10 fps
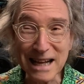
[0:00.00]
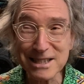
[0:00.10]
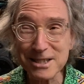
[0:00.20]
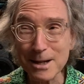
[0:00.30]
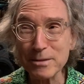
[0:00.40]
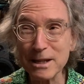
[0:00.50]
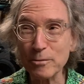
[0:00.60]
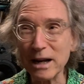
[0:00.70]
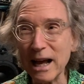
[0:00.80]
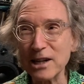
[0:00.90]
And some of them
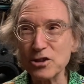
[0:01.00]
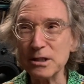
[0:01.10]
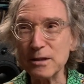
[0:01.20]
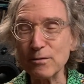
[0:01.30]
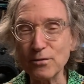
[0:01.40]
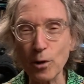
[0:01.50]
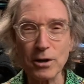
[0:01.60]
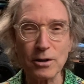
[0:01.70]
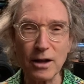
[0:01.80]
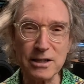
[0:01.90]
would actually
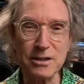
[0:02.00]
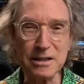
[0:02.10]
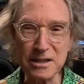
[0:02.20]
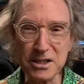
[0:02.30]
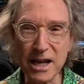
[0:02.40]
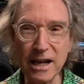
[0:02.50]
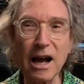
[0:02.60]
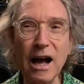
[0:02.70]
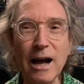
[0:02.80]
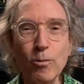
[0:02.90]
vocalize it and say,
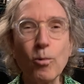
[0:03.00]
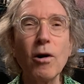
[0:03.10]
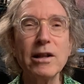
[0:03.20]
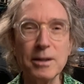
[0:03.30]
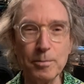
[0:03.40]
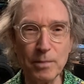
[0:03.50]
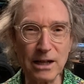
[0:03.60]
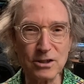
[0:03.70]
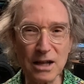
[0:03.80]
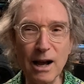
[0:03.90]
I want the best.